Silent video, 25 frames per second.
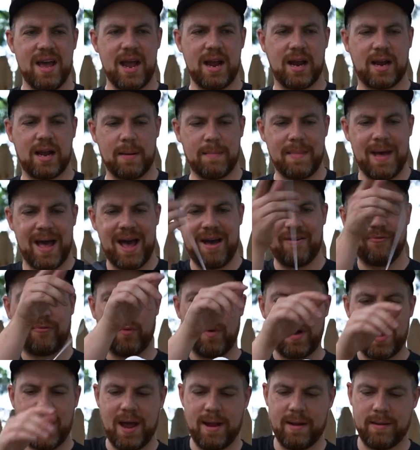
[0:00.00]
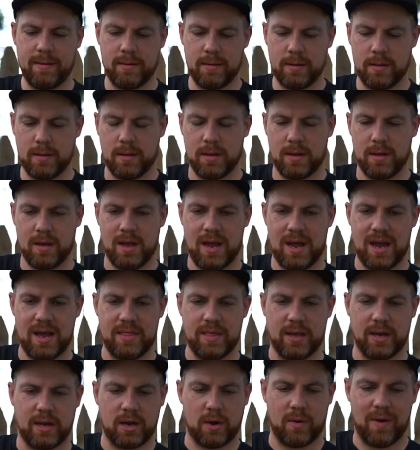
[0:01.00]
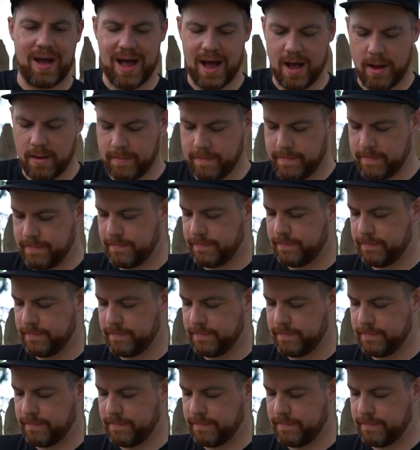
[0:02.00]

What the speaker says: and come halfway and then go out,